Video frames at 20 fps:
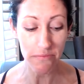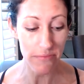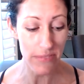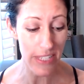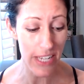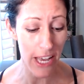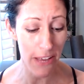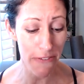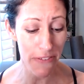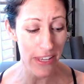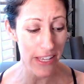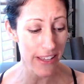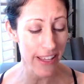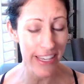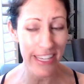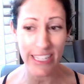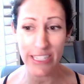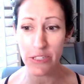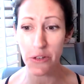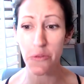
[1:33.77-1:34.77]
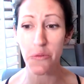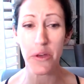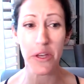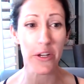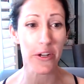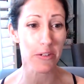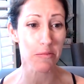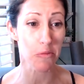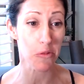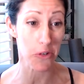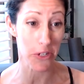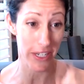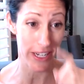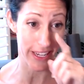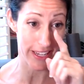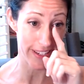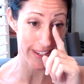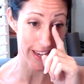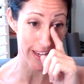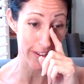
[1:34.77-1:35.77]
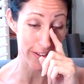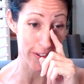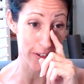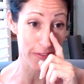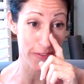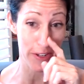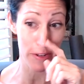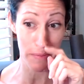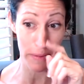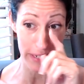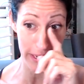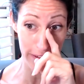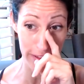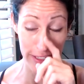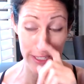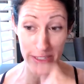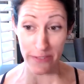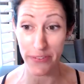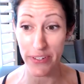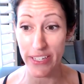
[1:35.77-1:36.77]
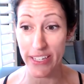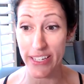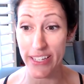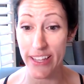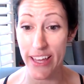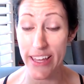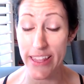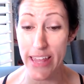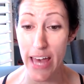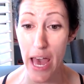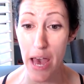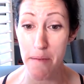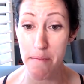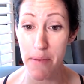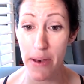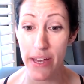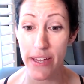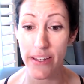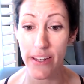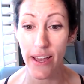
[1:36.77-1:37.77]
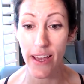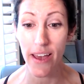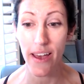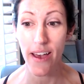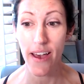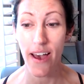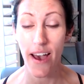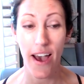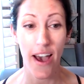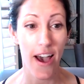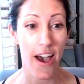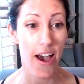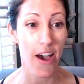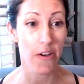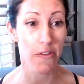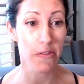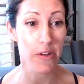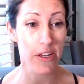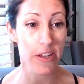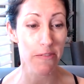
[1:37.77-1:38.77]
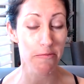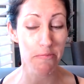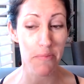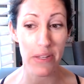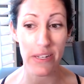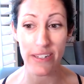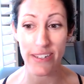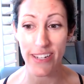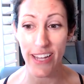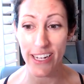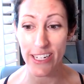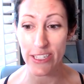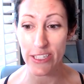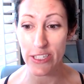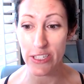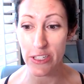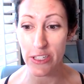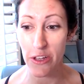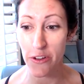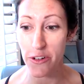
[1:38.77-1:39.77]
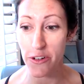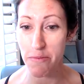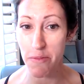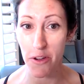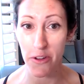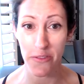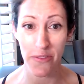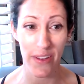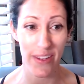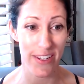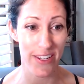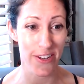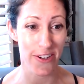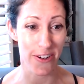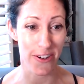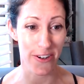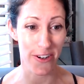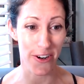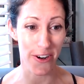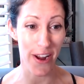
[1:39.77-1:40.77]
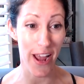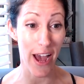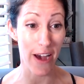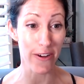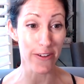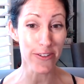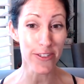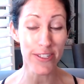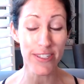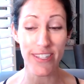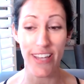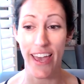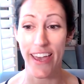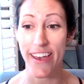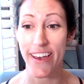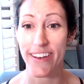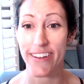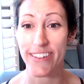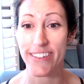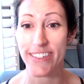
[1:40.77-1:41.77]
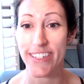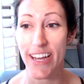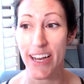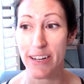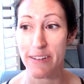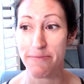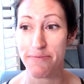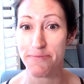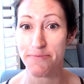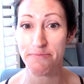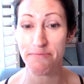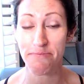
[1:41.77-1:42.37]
I feel like it's a weird morning. I don't know if anybody else is feeling like that, but uh, we've been kind of slow to motivate here in our house. And um,